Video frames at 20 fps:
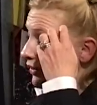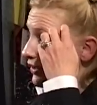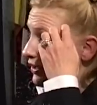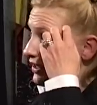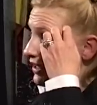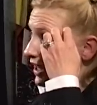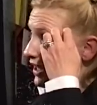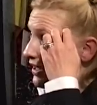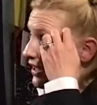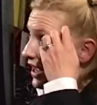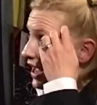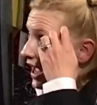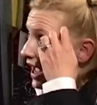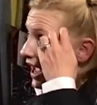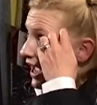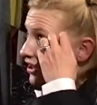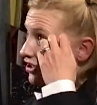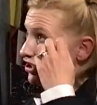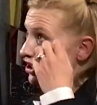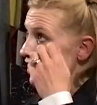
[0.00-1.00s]
on set,
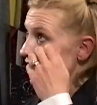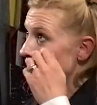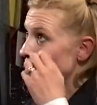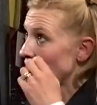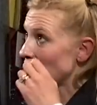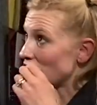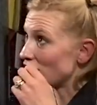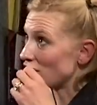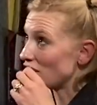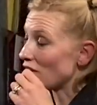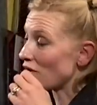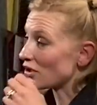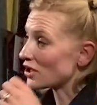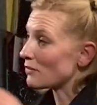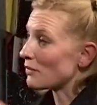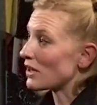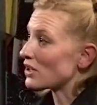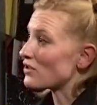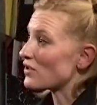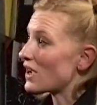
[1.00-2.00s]
and she he, she knocked
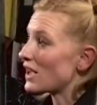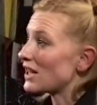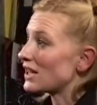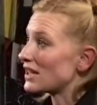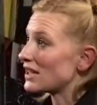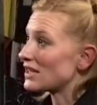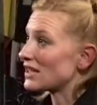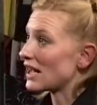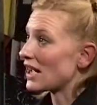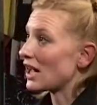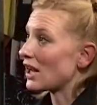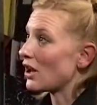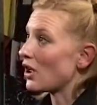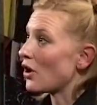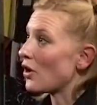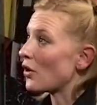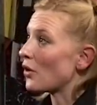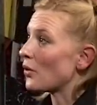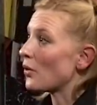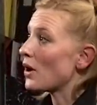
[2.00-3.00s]
on my trailer to say
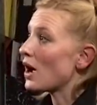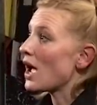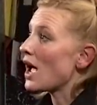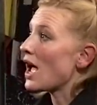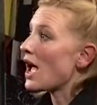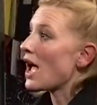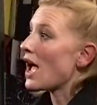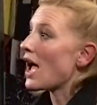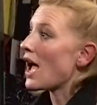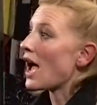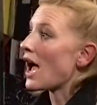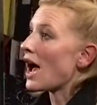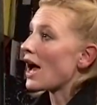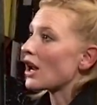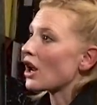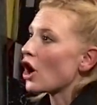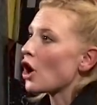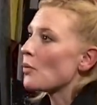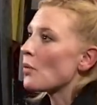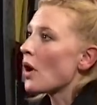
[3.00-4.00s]
hello,
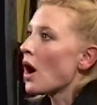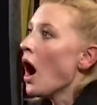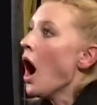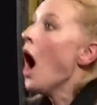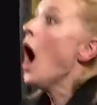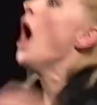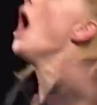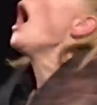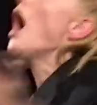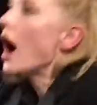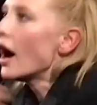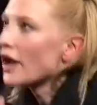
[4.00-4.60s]
and I opened, oh,